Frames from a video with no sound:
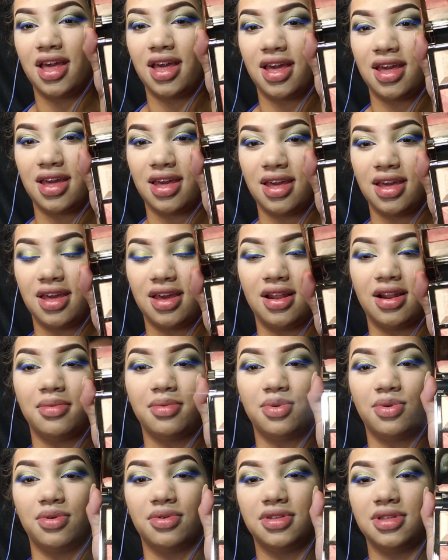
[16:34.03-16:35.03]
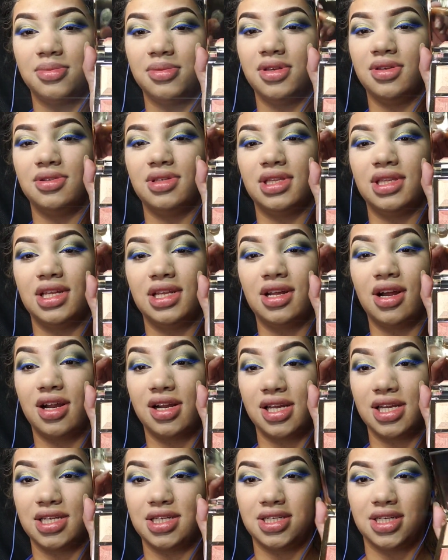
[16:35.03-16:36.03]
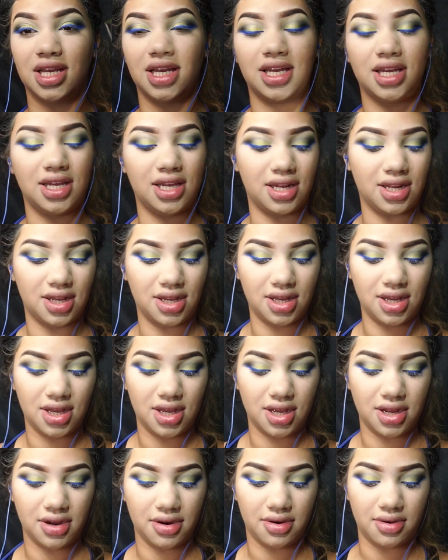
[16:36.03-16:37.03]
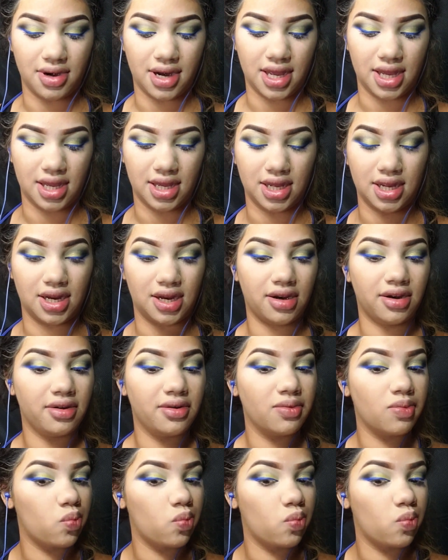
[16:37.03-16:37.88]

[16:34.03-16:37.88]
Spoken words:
and I'm going to be using the darkest shade right here.